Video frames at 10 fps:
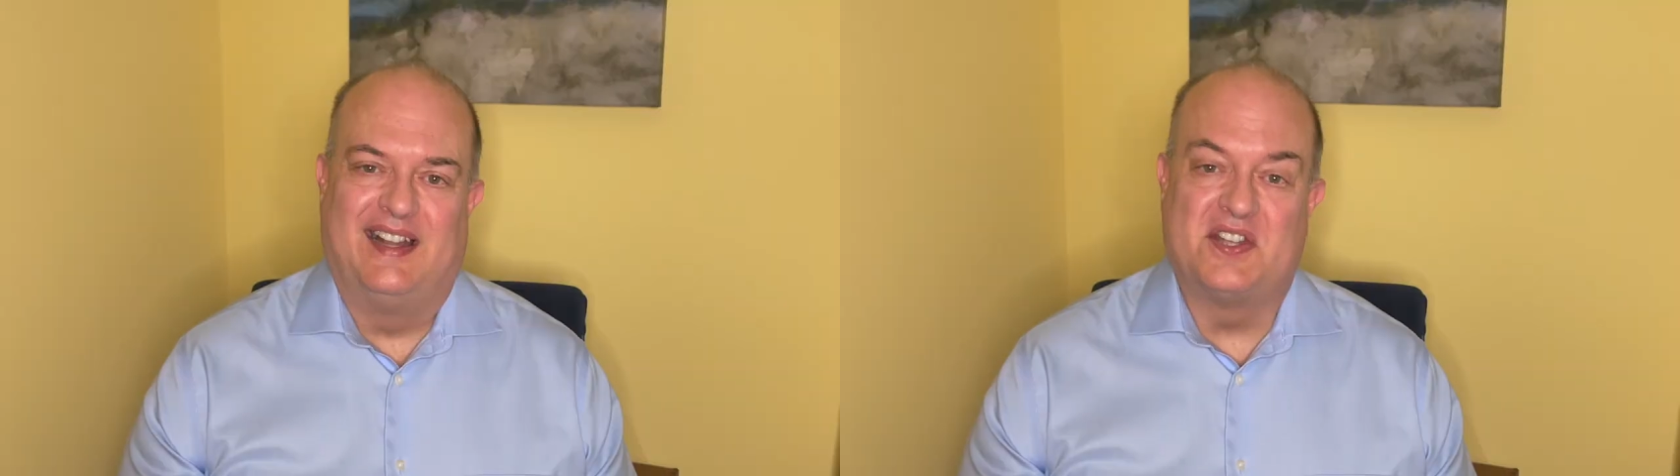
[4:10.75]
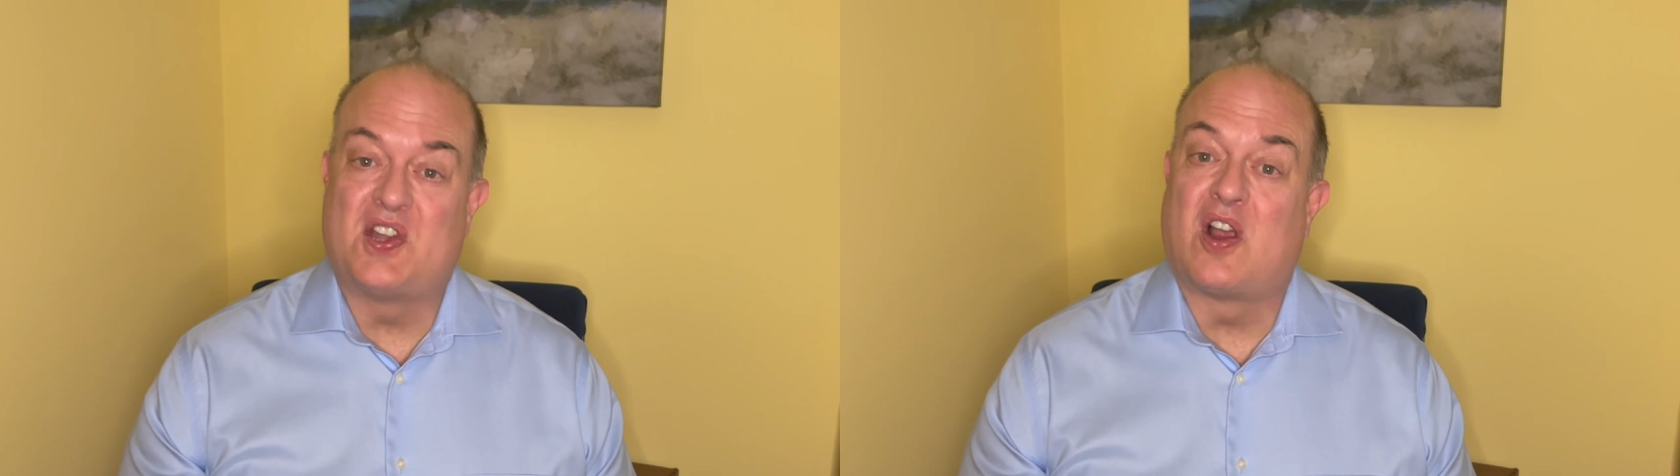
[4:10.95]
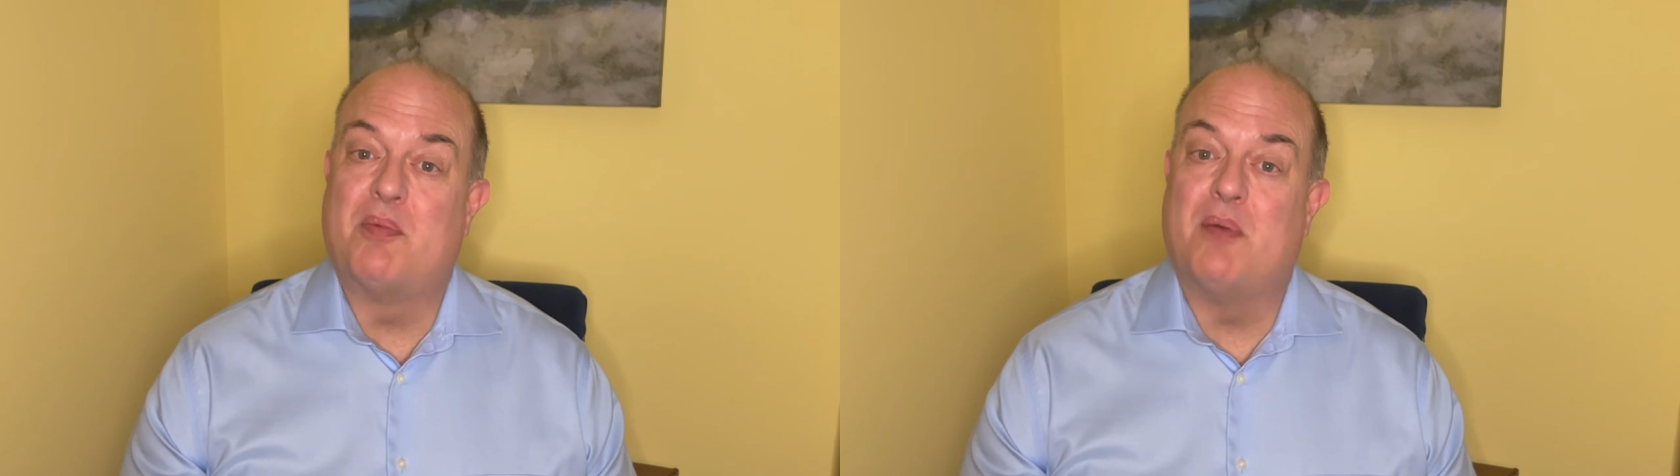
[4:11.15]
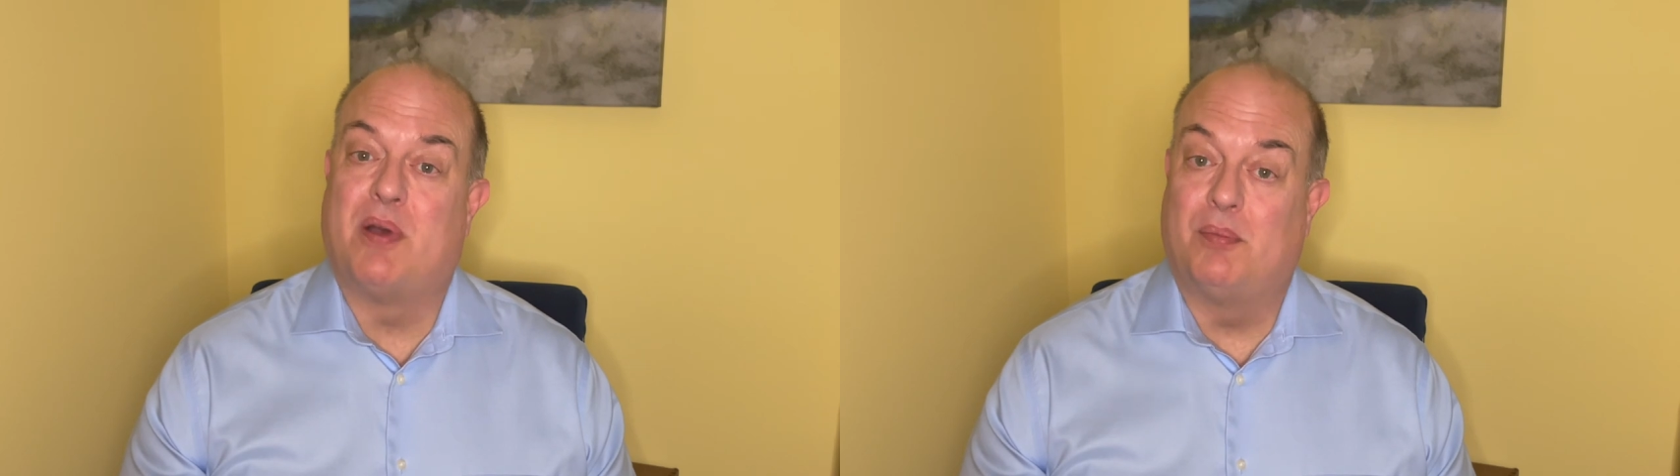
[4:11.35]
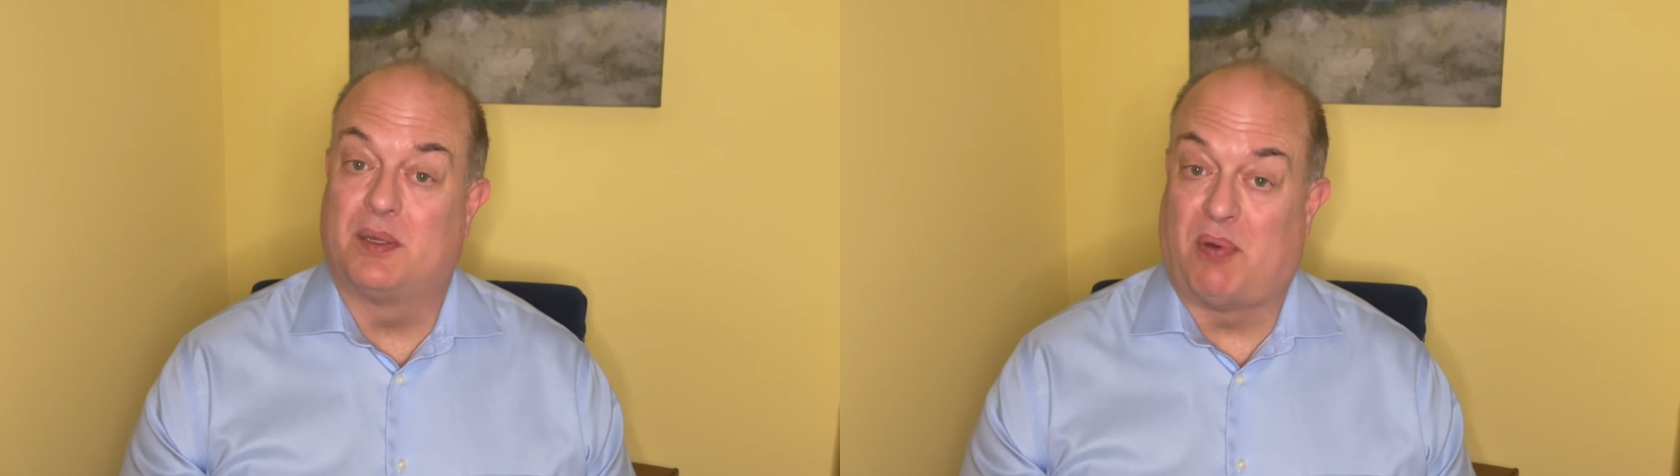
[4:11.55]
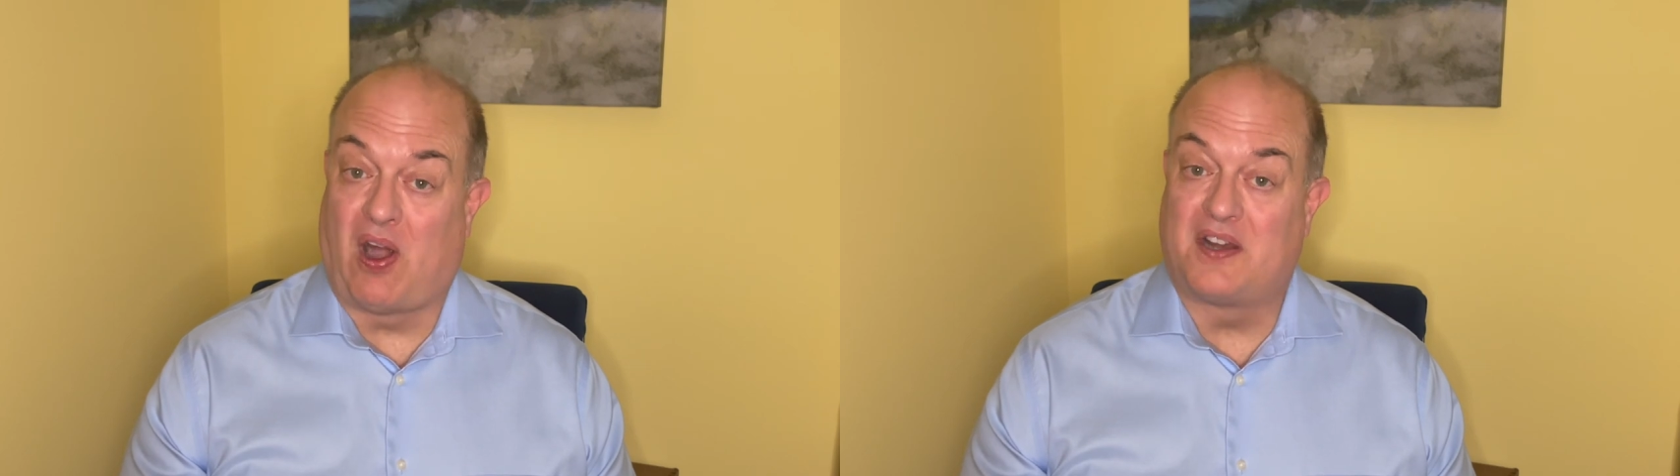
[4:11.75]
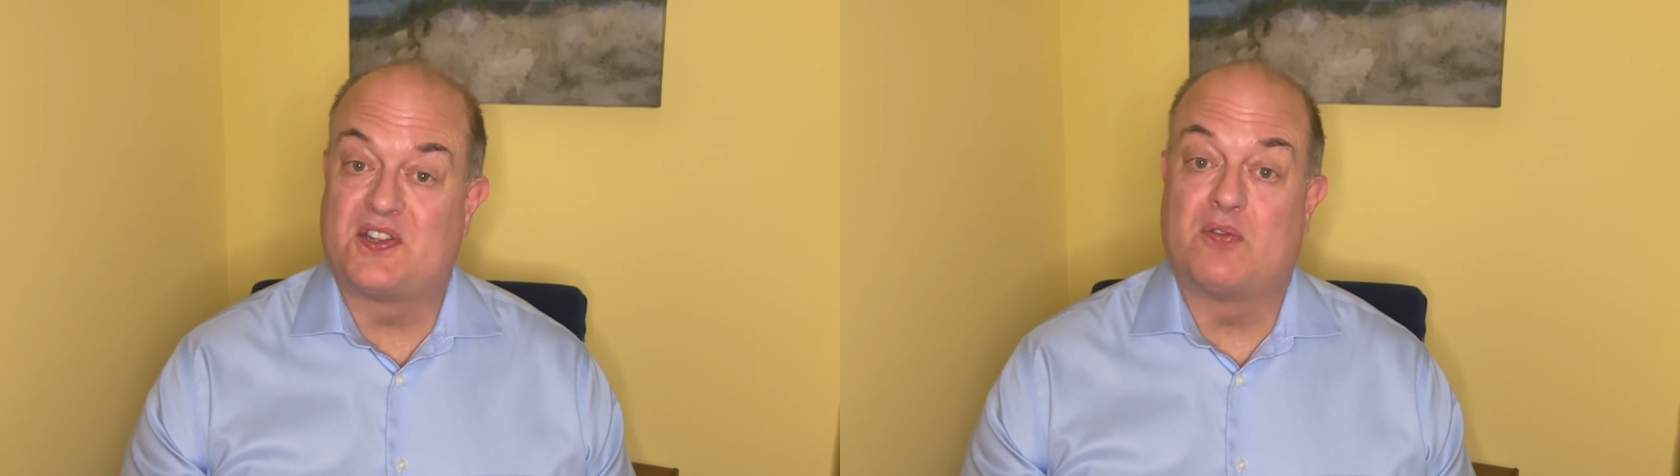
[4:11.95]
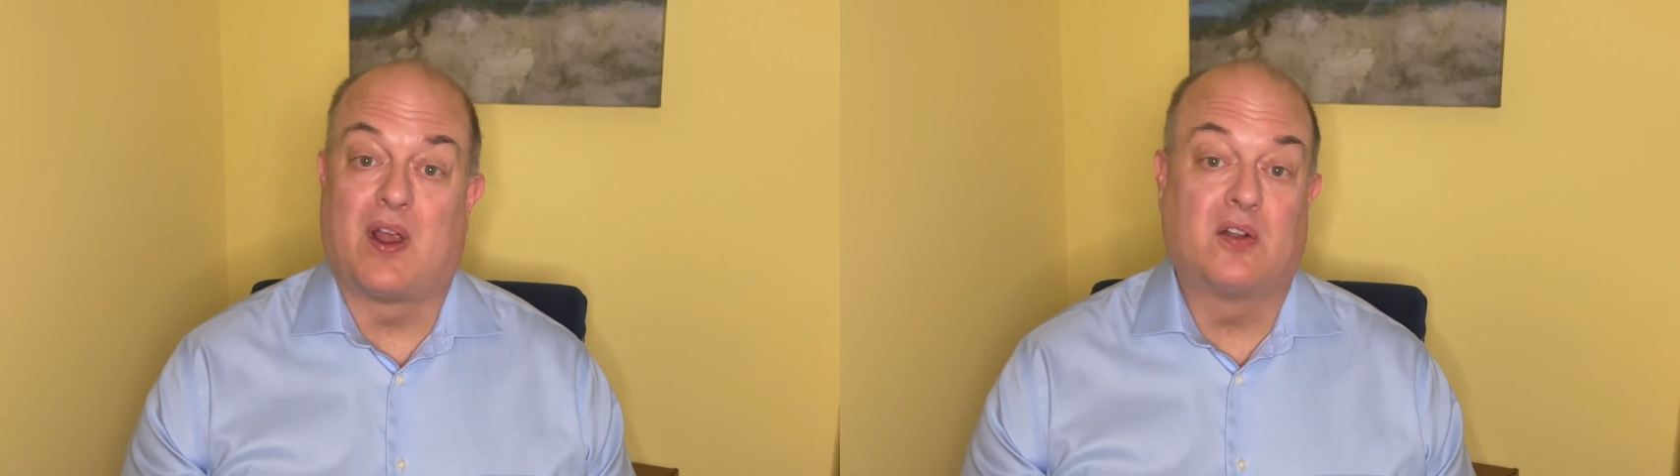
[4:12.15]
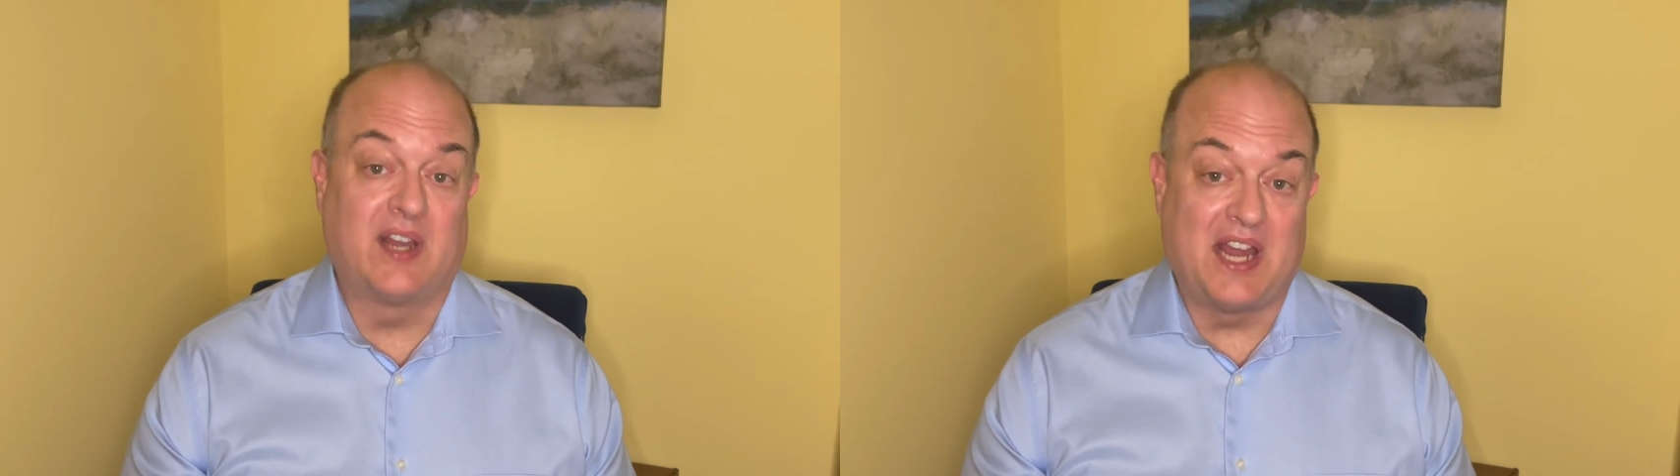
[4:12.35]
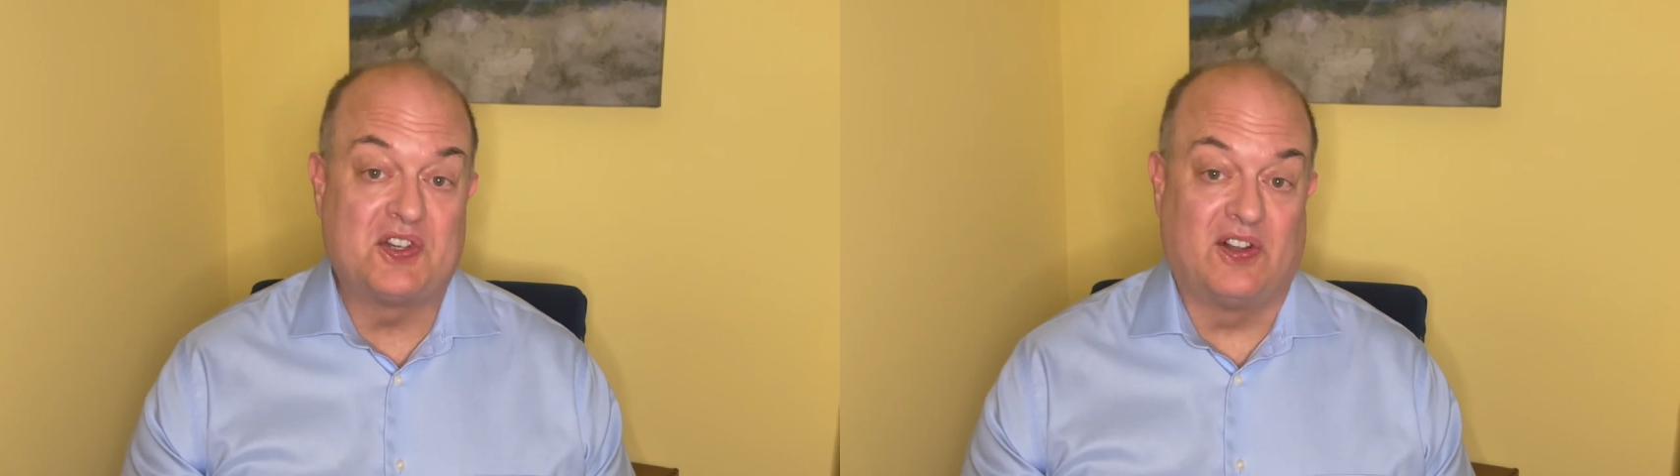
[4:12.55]
Let's talk about public parks and
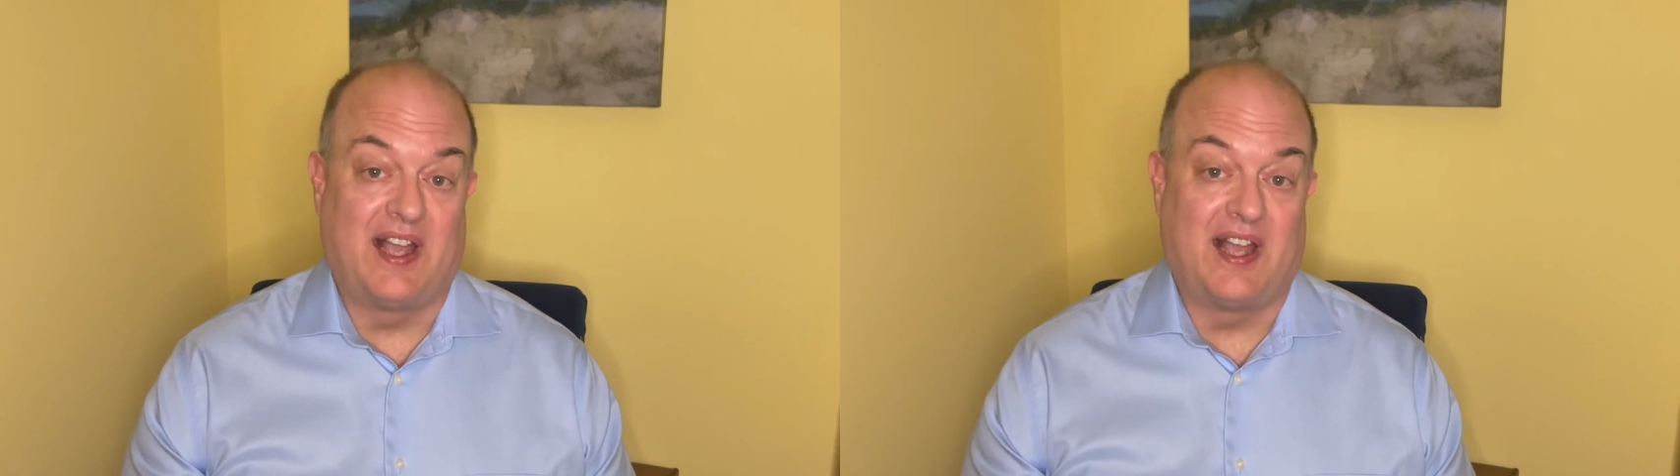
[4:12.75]
recreational